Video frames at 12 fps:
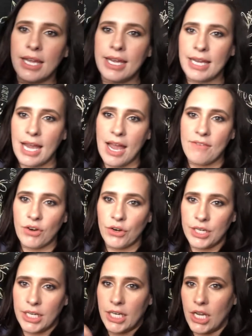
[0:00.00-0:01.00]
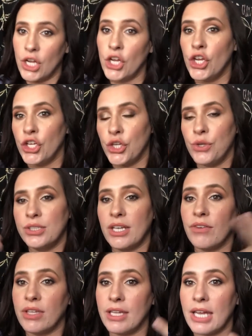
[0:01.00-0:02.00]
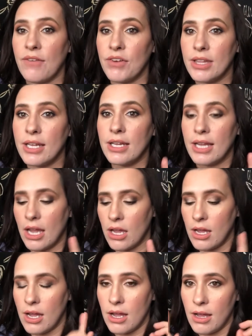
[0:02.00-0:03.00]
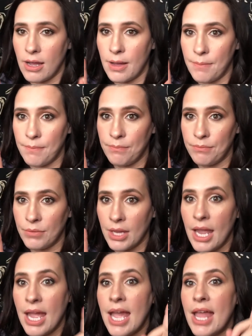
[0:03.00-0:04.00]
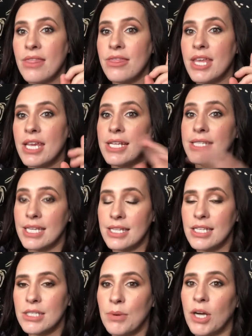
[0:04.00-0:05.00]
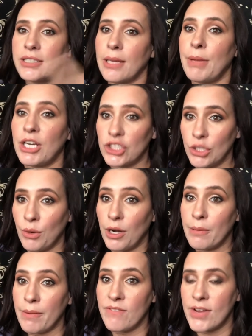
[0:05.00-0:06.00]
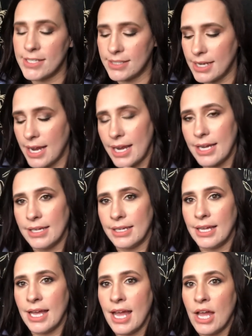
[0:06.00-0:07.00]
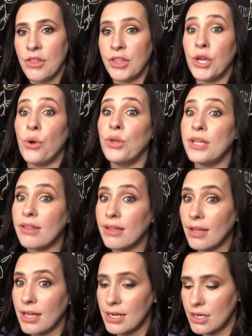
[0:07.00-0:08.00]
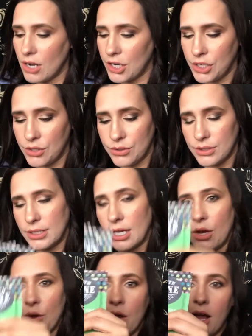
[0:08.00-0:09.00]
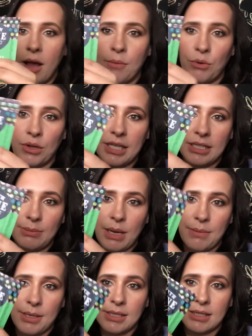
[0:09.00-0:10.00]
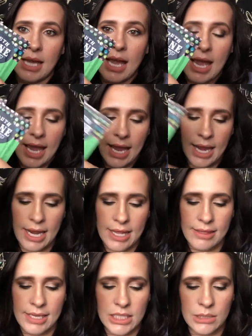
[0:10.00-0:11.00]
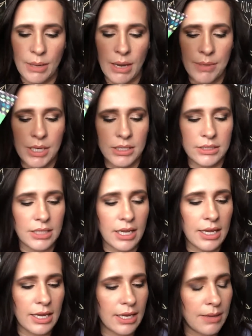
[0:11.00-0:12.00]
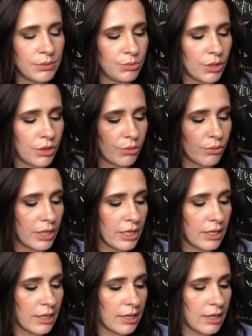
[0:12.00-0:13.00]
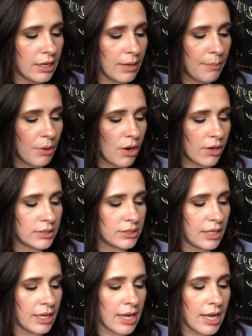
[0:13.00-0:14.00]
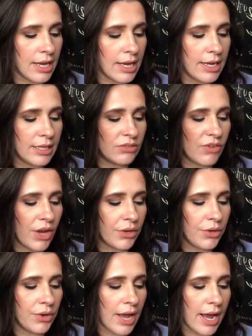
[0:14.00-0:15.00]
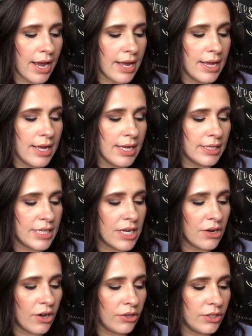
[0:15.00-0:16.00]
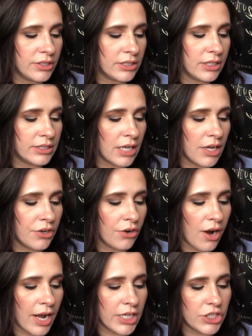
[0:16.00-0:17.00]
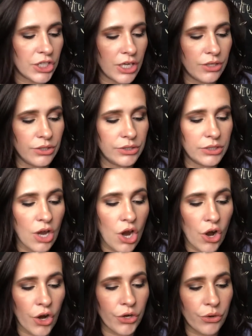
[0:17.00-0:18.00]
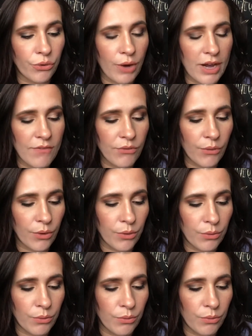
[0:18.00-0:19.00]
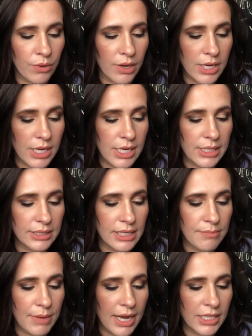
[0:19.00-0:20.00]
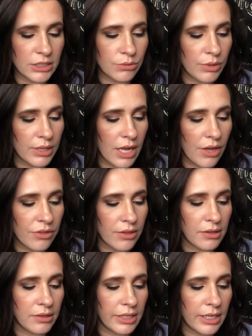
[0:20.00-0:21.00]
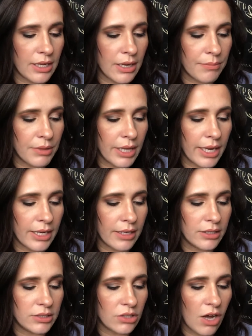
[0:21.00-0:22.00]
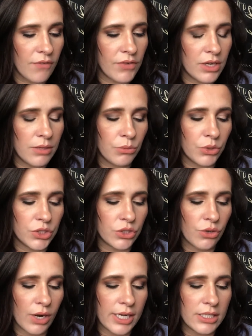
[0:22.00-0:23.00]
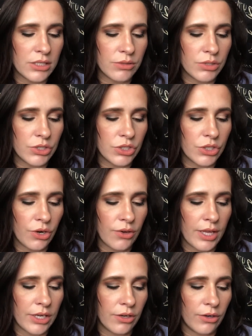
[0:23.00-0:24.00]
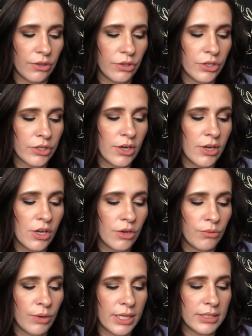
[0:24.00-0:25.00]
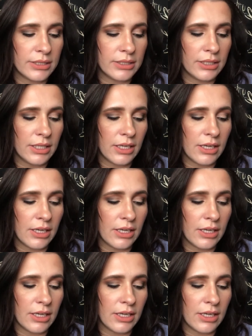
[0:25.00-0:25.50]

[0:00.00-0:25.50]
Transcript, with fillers: like. I've already used everything. Everything um, that is in this box I'm actually wearing on my face today. The only thing that I did not use um, were these babies. And these babies, it comes with three in a box and it is valued at $10 and it's under eye gels are great for an easy mask without the cleanup. They soften and moisturize to ensure that your look rest